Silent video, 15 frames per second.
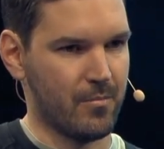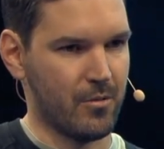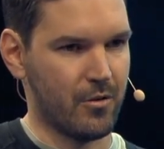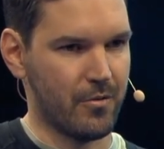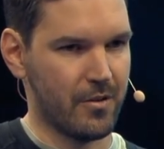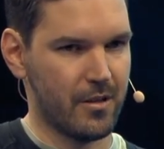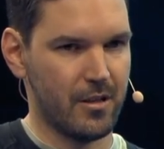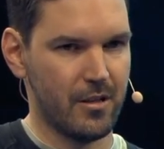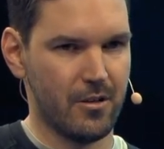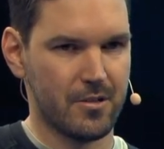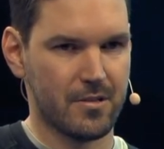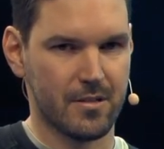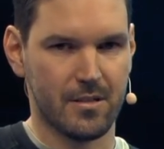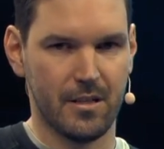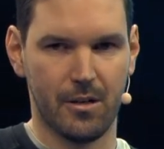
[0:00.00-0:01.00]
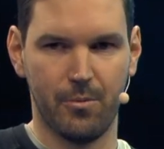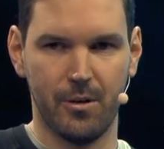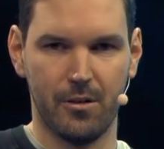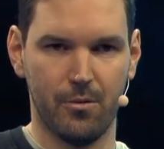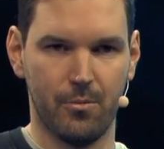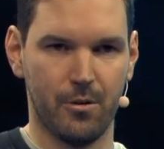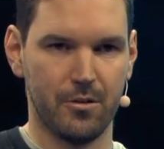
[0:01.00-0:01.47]
over the years is like
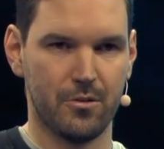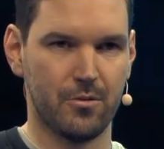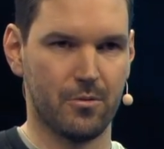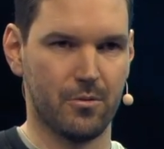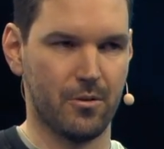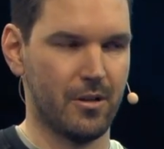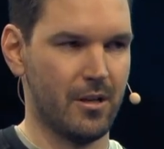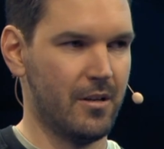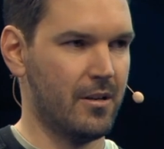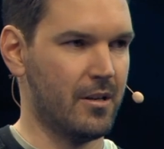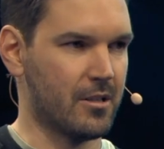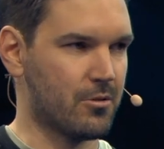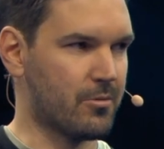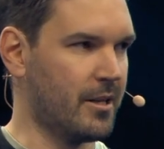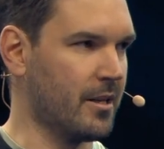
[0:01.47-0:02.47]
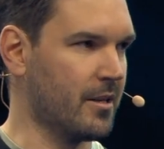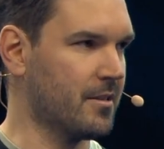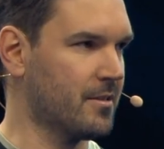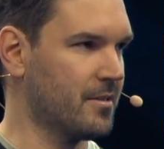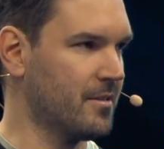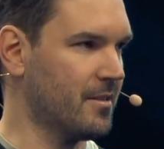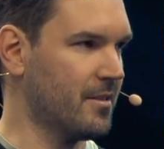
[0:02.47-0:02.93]
when you want to
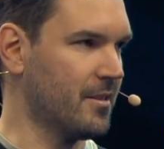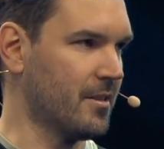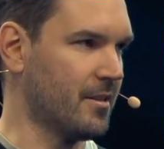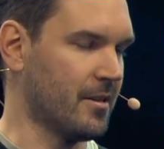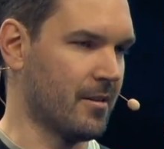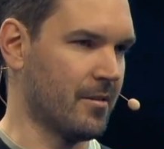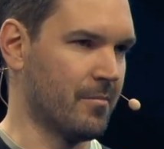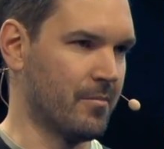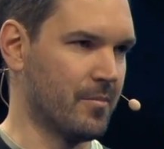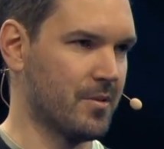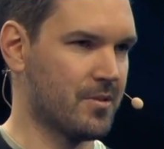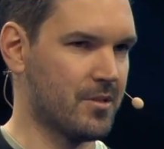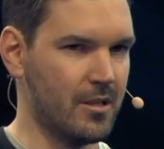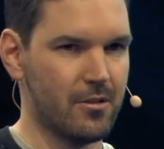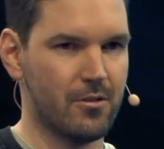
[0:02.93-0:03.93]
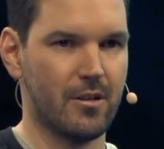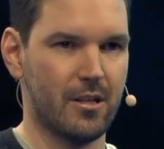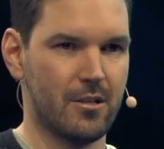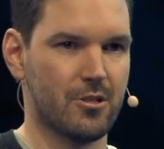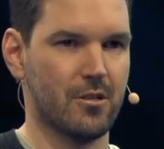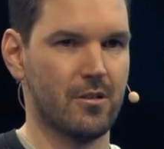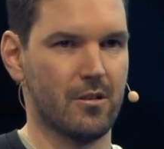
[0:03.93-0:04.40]
attract senior
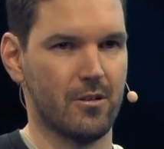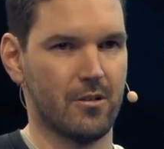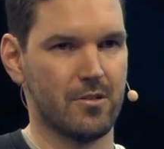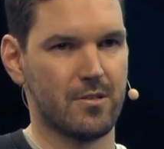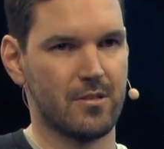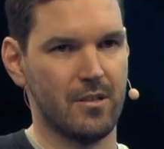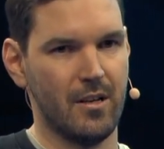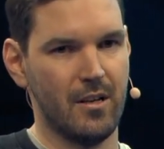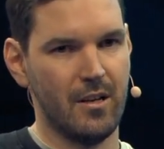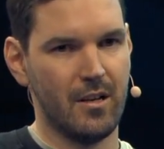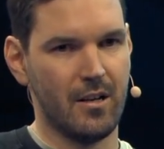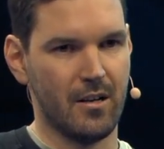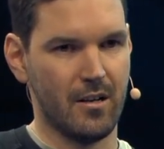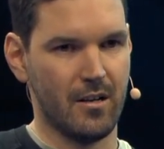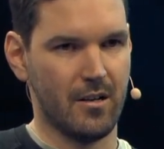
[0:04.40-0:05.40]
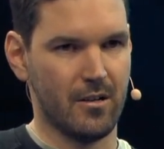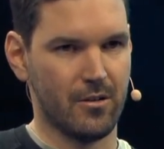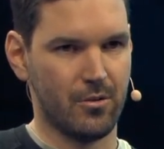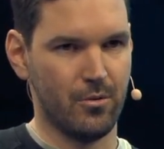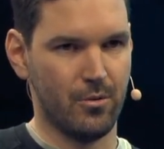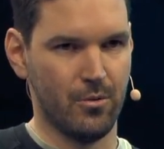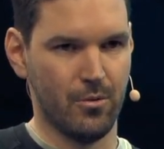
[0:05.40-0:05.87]
engineers uh,
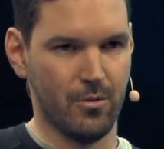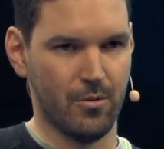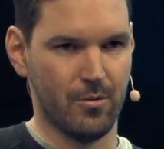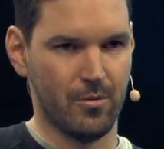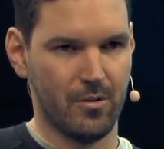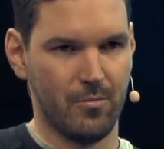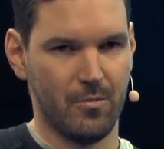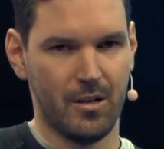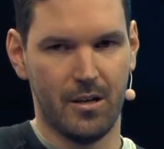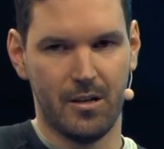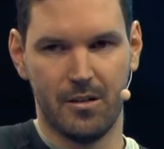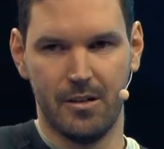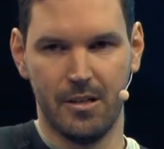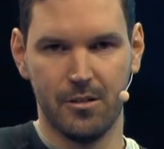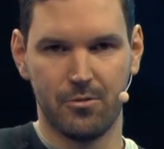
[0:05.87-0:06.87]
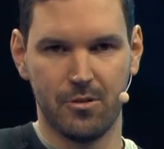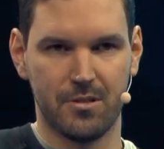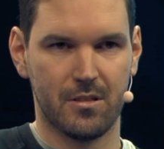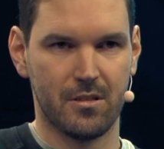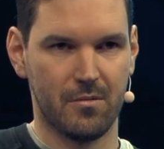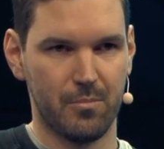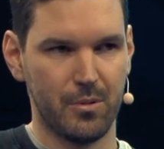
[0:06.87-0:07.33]
who are
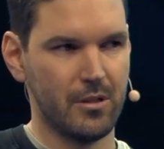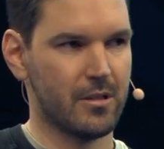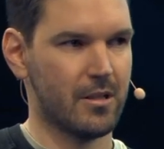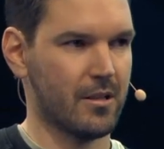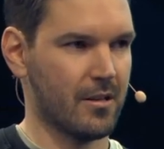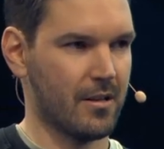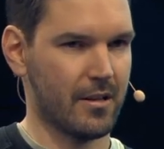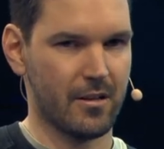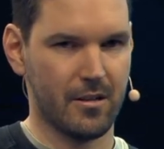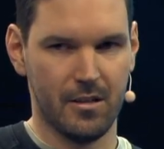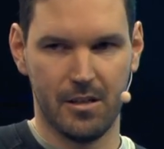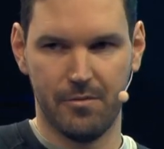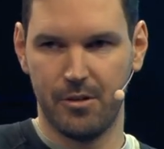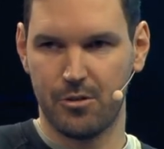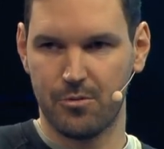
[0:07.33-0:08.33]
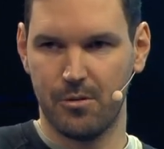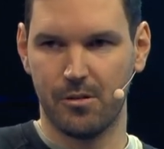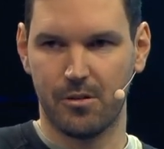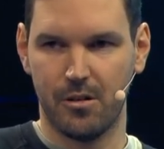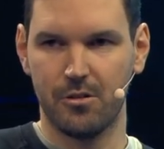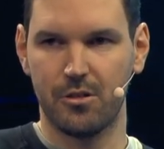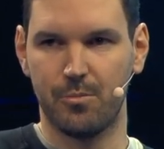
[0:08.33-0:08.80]
interested in building like an individual
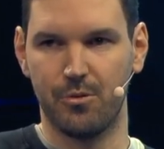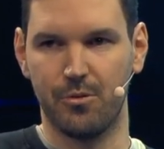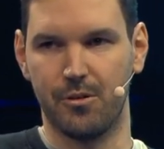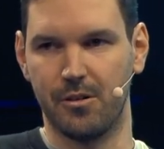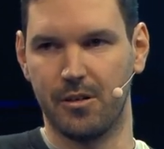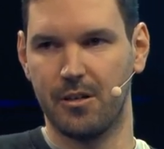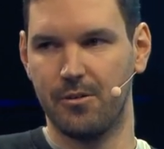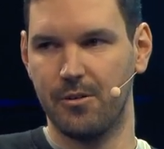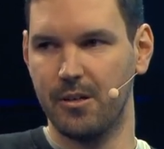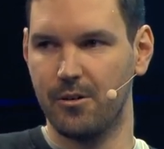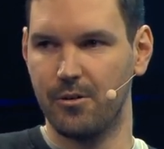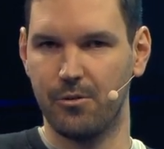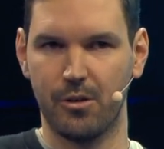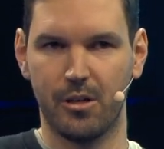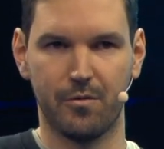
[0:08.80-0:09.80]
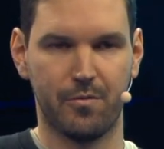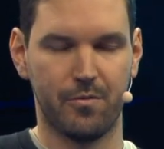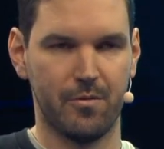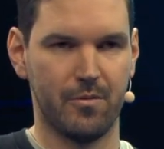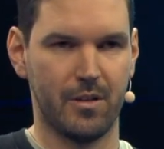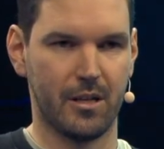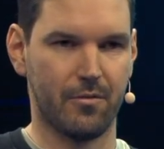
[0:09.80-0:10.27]
contributor career or who have
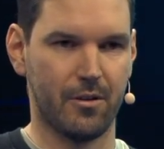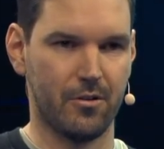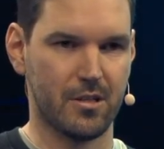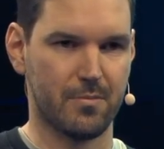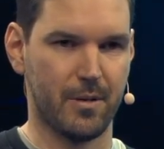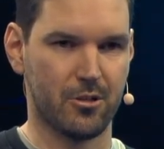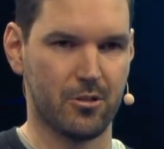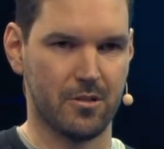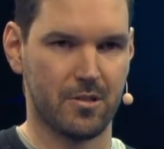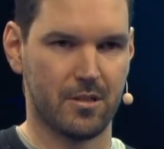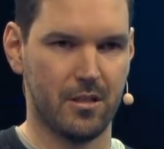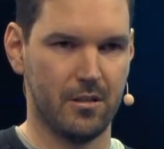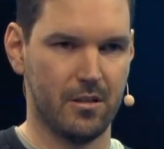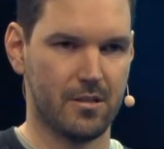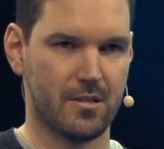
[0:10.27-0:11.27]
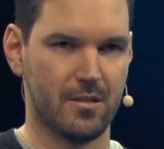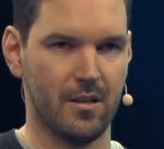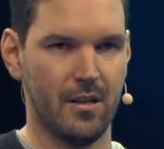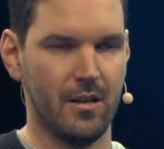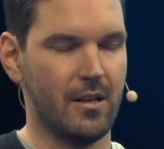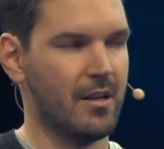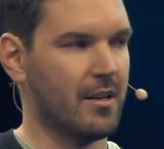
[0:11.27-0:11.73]
like very special skills
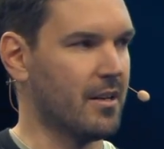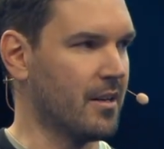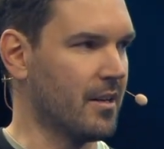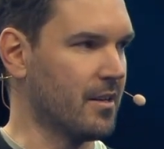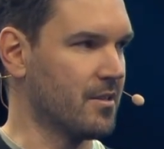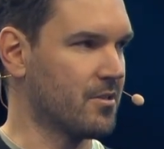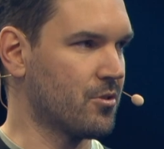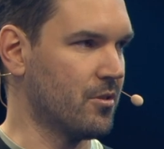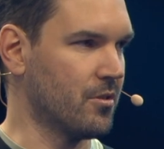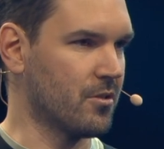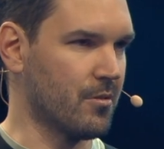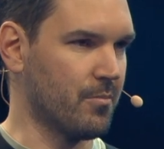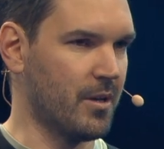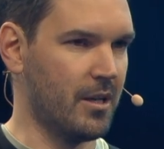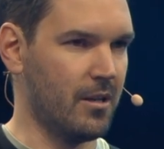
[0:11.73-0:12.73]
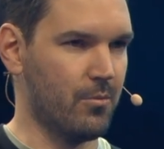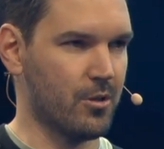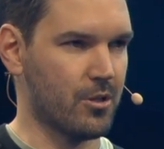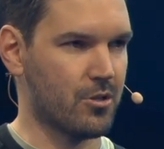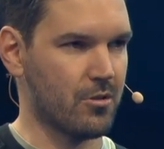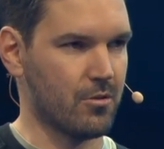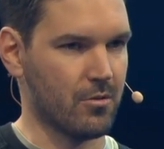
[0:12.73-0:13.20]
uh, in a certain domain
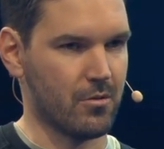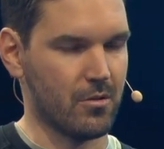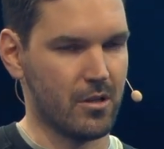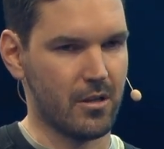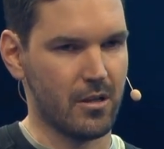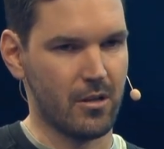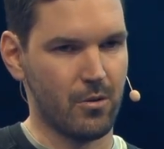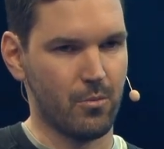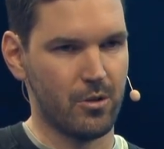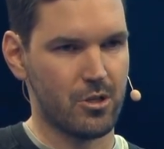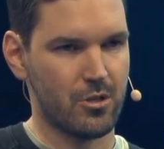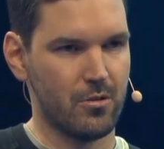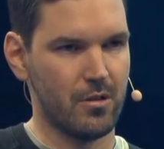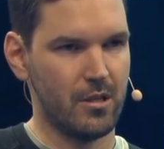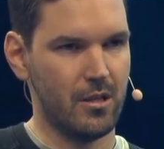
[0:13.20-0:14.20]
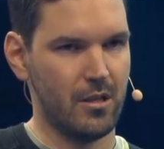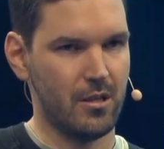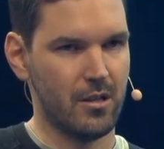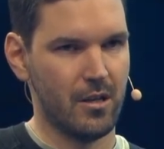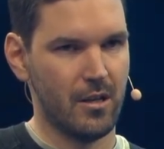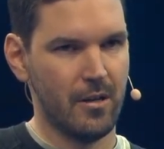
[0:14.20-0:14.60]
which you uh, which you need